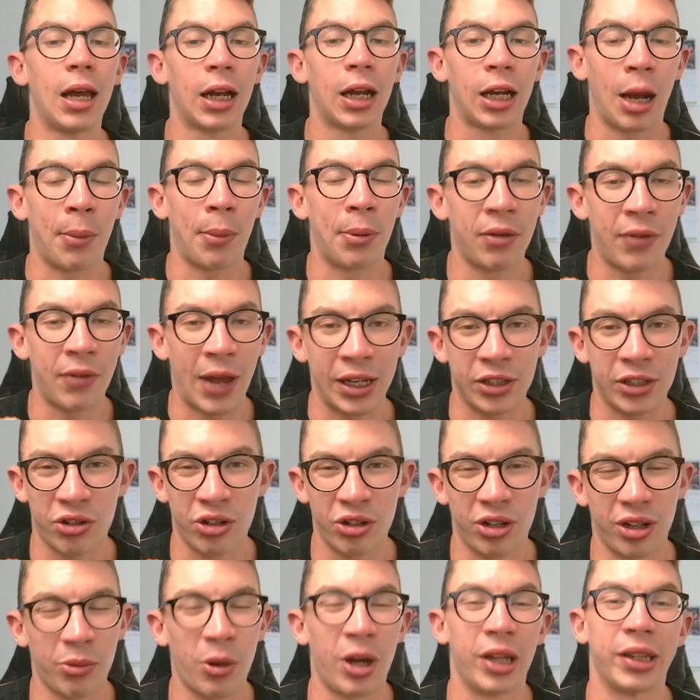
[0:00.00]
A couple of
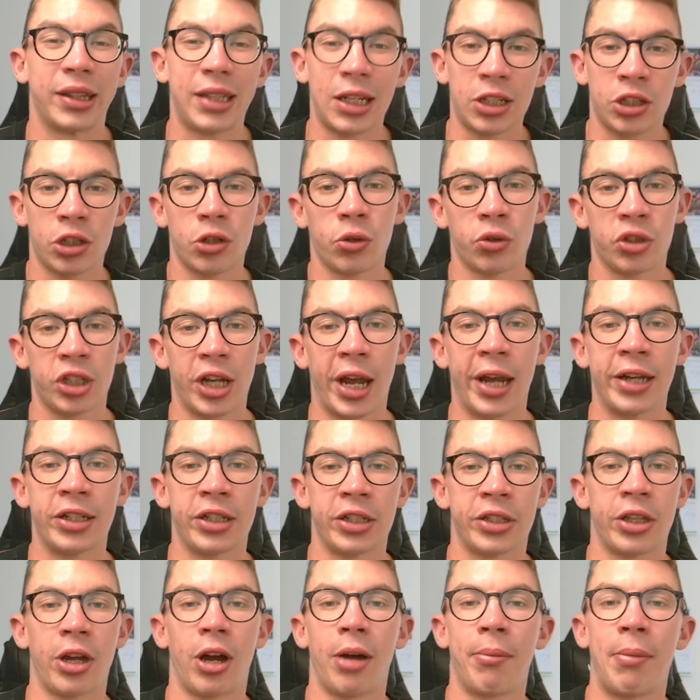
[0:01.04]
additional
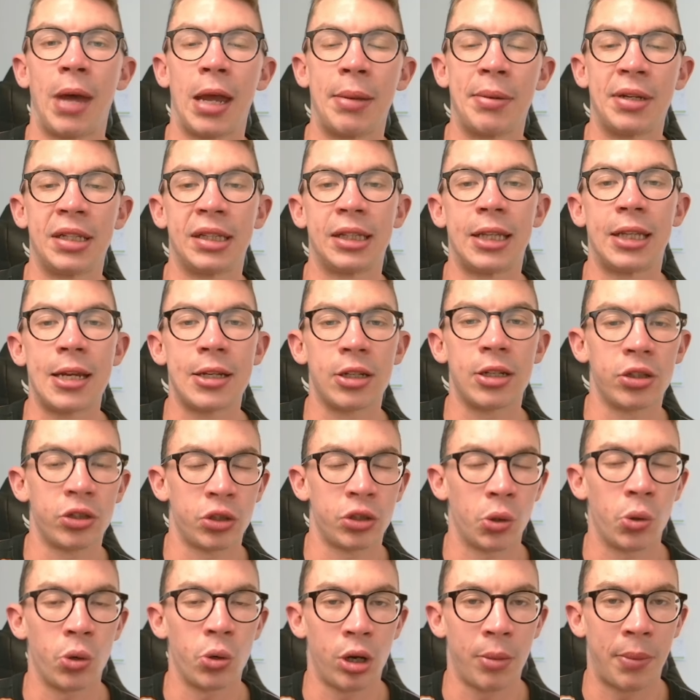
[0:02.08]
changes that I maybe didn't
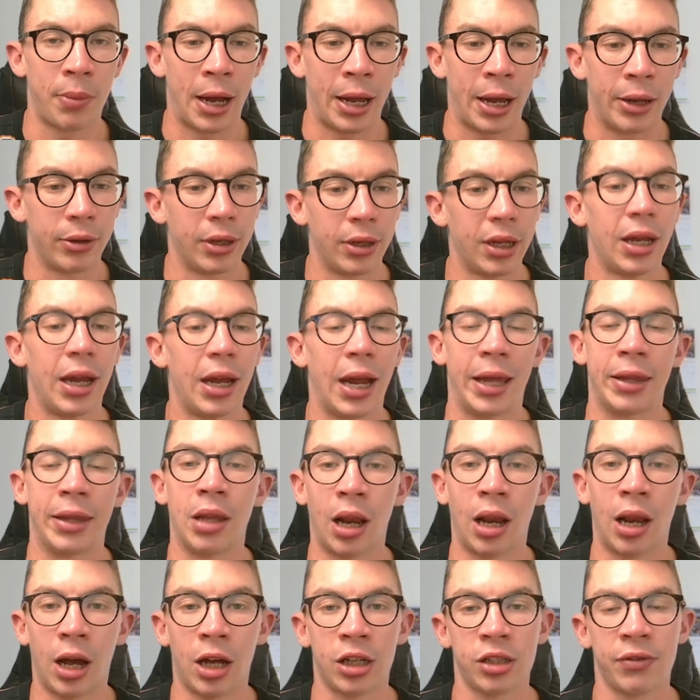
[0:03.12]
talk about in
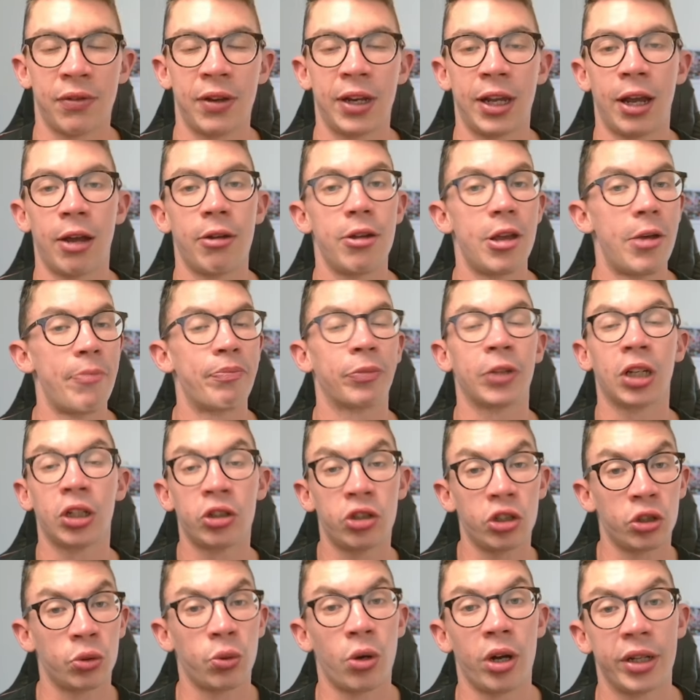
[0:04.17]
the last video.
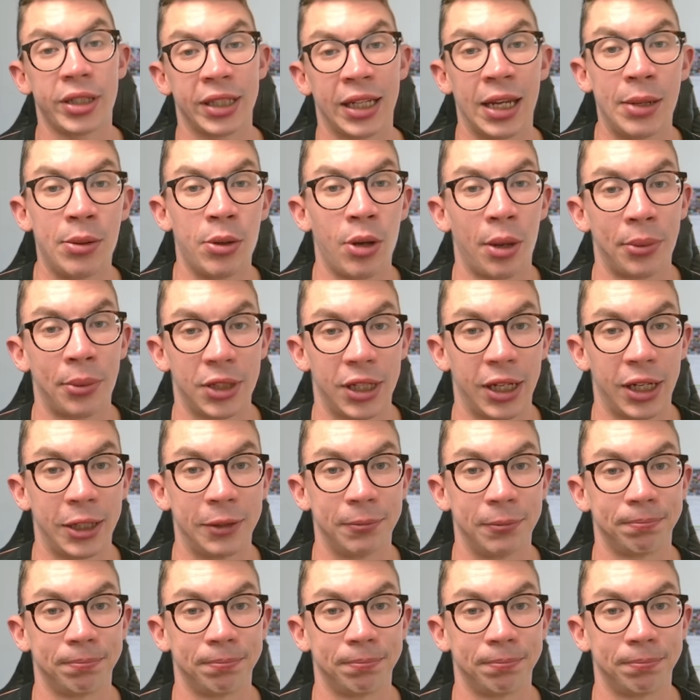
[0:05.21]
Just wanted to keep you up to date.